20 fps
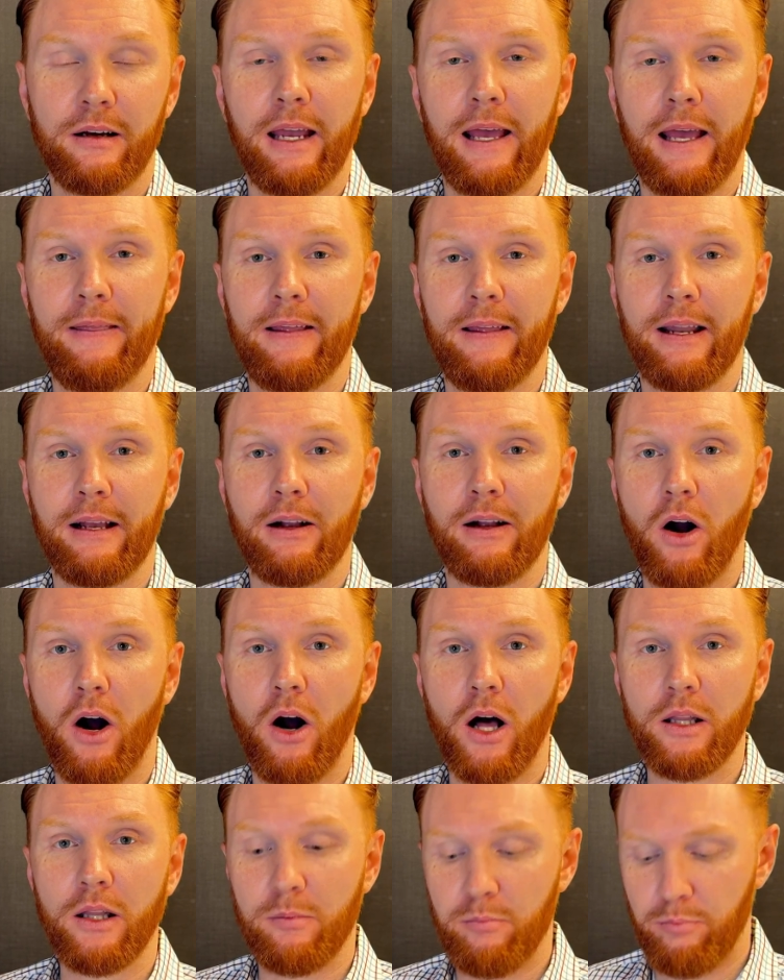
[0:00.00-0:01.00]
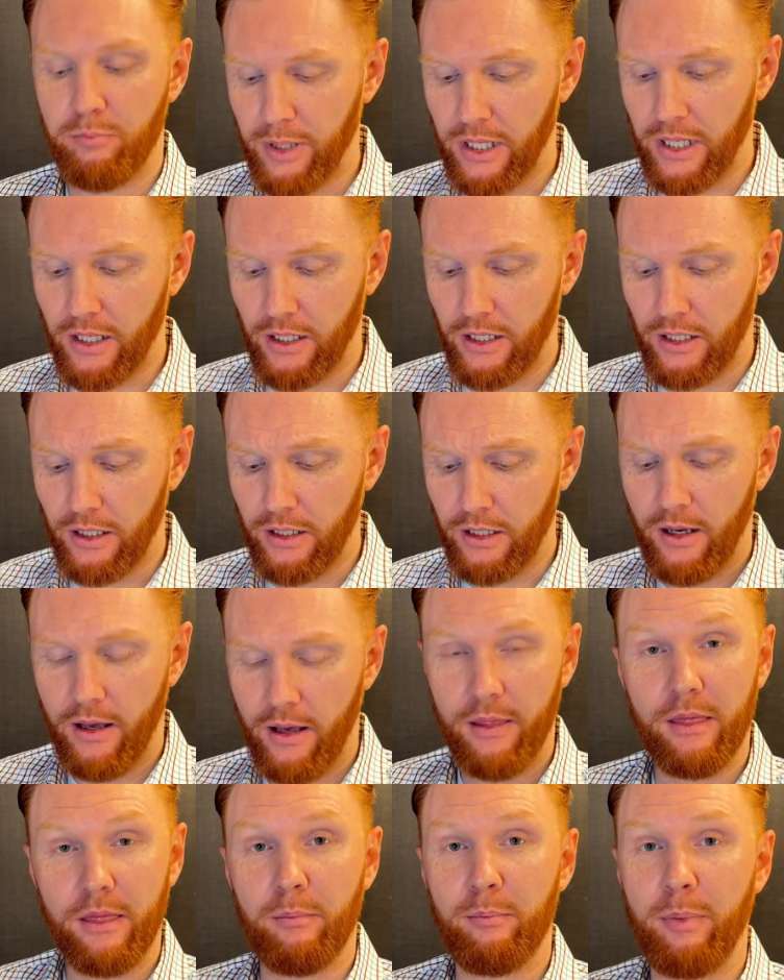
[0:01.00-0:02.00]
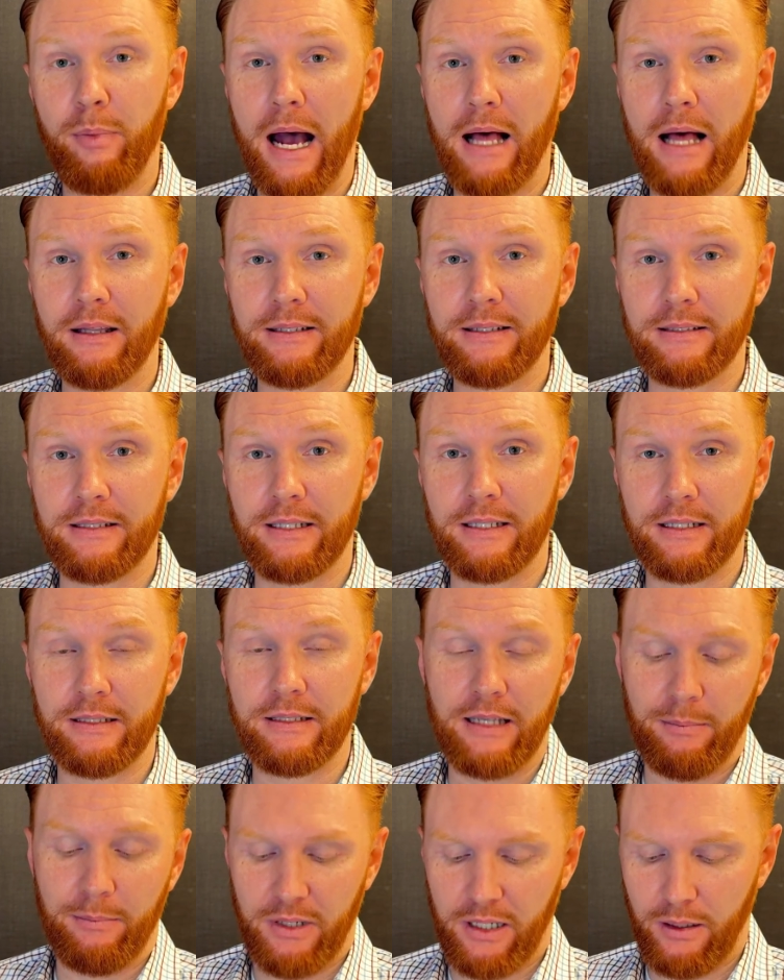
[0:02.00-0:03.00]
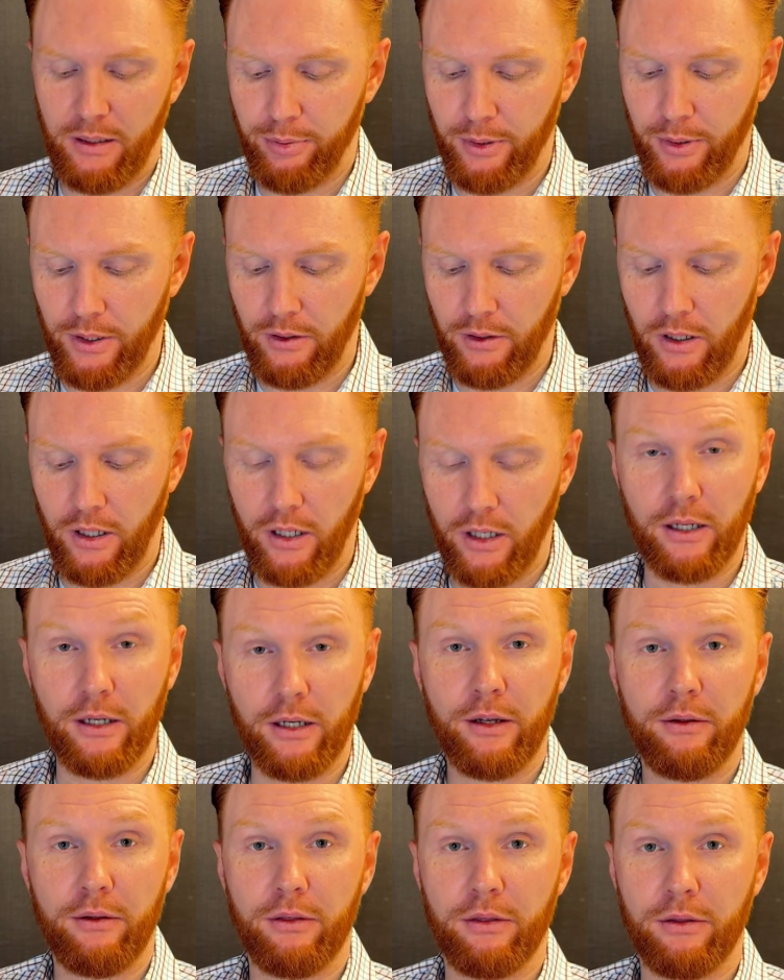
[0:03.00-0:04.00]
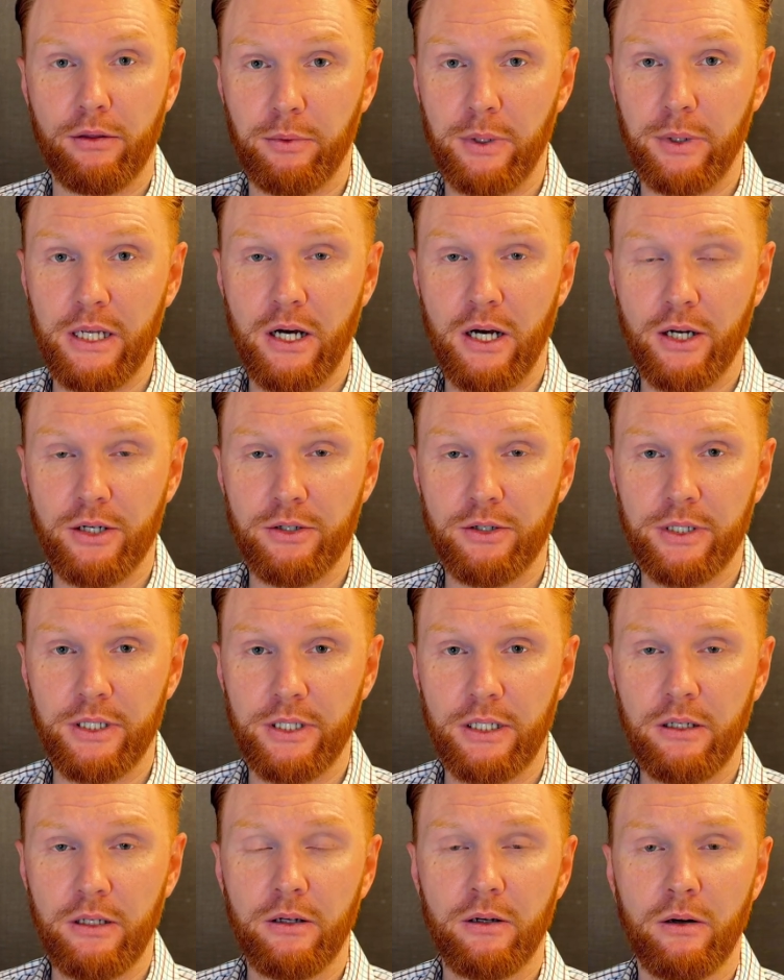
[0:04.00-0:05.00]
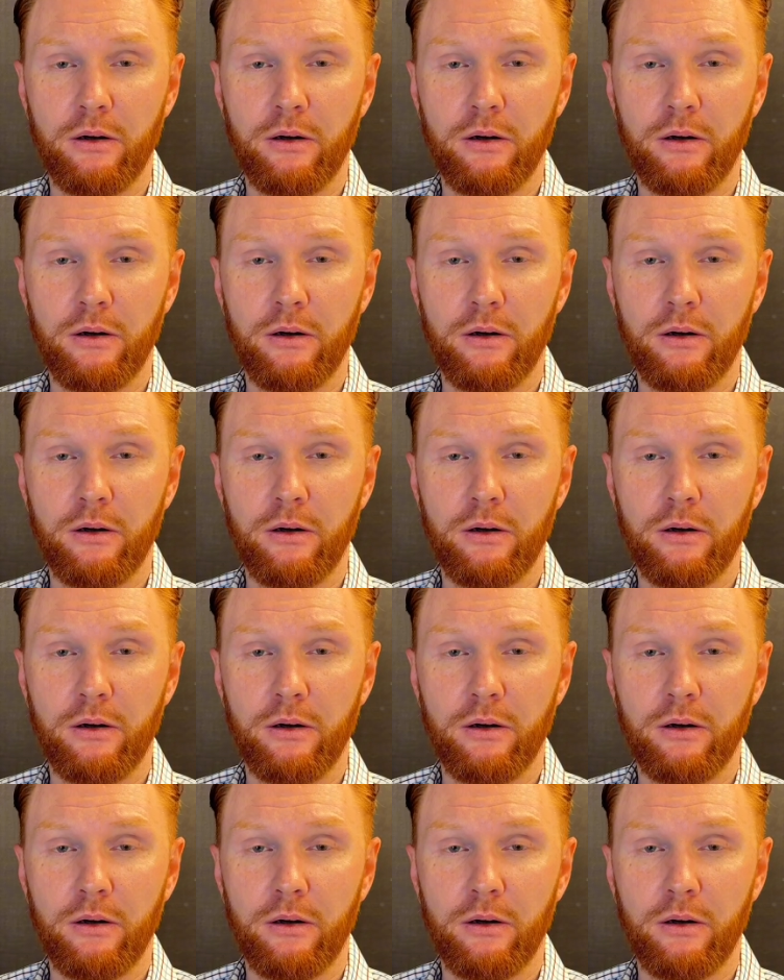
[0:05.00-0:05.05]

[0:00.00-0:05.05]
and then in column B, the balances I'm going to put are 300,